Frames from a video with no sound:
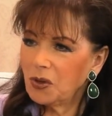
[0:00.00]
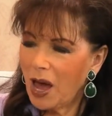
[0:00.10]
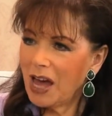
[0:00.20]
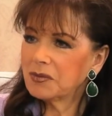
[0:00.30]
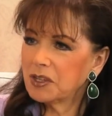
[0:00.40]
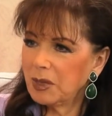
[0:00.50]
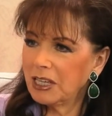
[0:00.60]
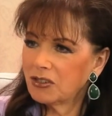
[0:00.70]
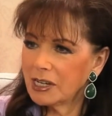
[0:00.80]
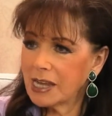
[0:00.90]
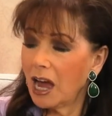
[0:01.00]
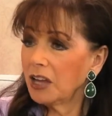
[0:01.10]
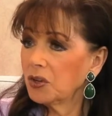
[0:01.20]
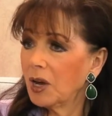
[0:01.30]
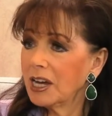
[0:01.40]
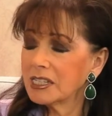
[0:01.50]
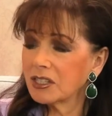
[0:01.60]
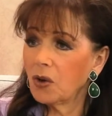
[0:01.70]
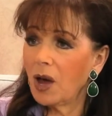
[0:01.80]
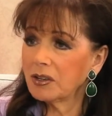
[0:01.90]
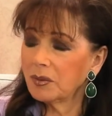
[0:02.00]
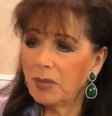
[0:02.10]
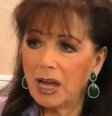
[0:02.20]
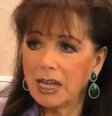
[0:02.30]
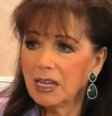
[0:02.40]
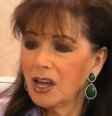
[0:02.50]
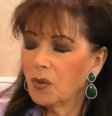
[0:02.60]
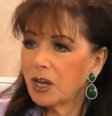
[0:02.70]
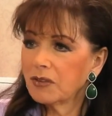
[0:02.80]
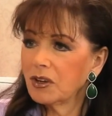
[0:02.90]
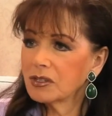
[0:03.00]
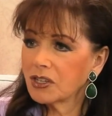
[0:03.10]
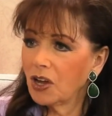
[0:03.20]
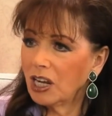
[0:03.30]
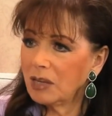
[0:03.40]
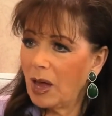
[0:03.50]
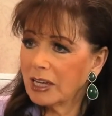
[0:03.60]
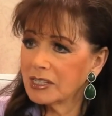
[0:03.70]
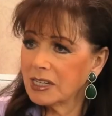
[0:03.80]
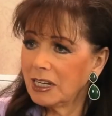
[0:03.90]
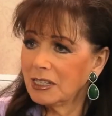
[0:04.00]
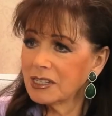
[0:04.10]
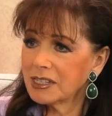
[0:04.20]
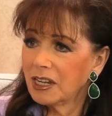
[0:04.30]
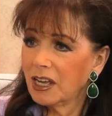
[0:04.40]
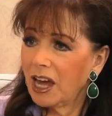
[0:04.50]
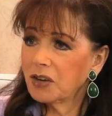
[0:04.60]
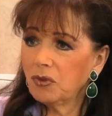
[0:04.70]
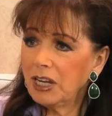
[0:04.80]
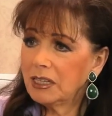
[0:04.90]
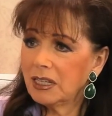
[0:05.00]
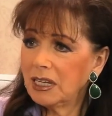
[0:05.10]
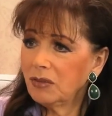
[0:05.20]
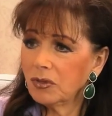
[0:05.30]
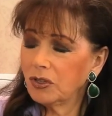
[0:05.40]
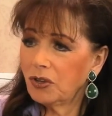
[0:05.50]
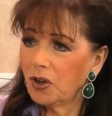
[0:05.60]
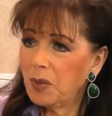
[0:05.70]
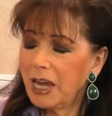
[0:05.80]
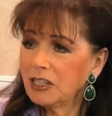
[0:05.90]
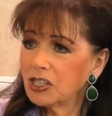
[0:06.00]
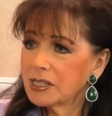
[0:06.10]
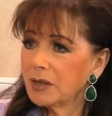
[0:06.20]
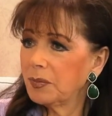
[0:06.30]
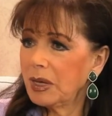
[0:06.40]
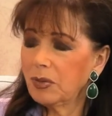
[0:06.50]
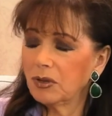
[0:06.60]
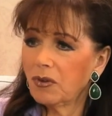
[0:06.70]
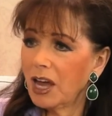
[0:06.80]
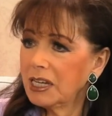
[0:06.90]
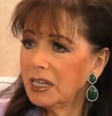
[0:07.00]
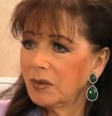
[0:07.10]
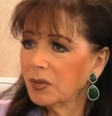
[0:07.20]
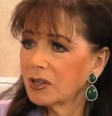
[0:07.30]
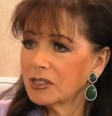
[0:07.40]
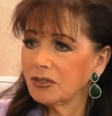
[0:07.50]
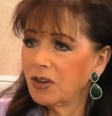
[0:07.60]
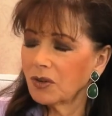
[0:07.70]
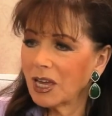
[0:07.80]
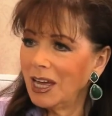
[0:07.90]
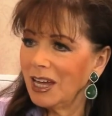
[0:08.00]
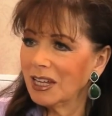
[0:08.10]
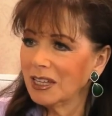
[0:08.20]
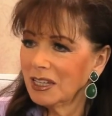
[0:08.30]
You have to be interested. Otherwise, go out and buy one of those girly magazines and read the, you know, pages that people write in because you don't care.